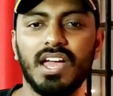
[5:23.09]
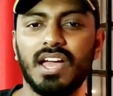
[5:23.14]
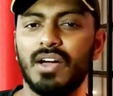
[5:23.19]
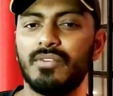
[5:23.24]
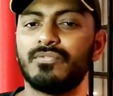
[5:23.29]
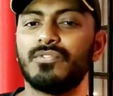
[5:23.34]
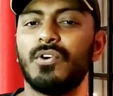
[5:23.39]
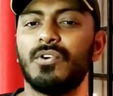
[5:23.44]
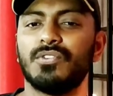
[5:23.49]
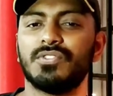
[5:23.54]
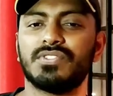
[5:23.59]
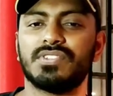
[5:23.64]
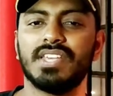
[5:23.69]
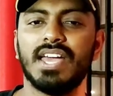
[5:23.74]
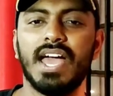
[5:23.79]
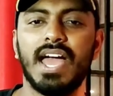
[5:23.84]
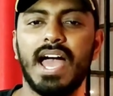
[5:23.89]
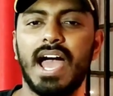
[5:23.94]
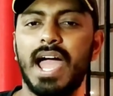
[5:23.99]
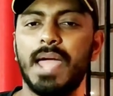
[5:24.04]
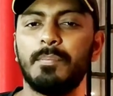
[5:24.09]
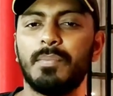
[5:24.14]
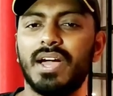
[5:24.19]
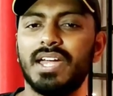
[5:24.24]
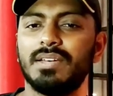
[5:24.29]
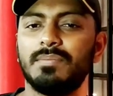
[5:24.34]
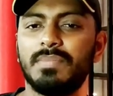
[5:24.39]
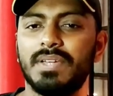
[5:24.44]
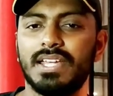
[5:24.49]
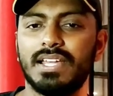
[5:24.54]
Of course, I
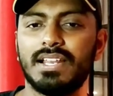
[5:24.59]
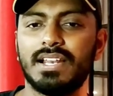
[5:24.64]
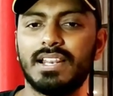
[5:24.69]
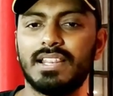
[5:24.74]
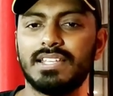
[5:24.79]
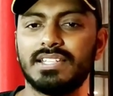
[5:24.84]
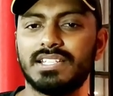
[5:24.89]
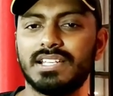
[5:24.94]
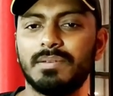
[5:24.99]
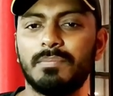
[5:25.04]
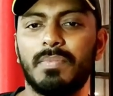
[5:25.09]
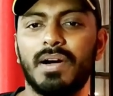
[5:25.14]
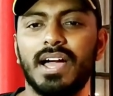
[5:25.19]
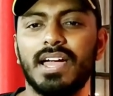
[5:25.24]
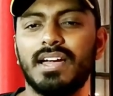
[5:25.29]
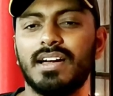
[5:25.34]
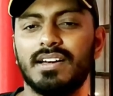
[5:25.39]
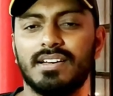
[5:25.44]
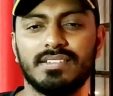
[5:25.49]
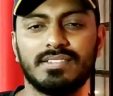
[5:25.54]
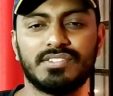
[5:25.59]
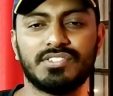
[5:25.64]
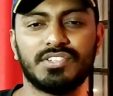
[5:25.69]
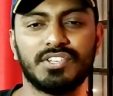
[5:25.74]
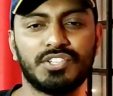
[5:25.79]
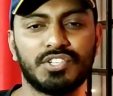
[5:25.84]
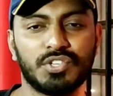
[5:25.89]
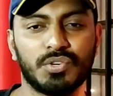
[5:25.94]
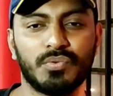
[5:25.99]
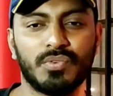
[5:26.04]
might be a little biased
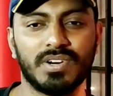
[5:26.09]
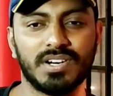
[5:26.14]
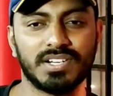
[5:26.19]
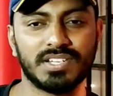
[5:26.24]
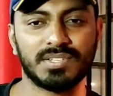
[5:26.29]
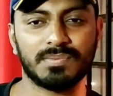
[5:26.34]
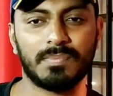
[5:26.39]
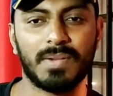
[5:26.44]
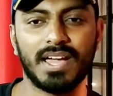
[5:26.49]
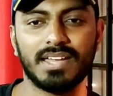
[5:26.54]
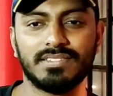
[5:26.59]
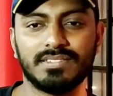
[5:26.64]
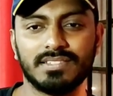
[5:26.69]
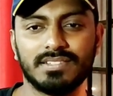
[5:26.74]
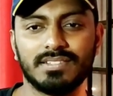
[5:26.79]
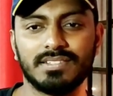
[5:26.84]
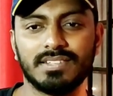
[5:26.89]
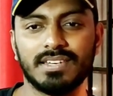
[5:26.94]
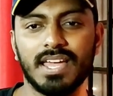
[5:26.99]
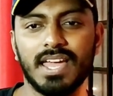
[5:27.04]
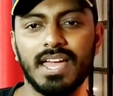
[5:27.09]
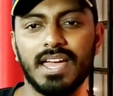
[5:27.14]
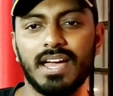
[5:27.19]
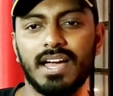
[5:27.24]
towards Python,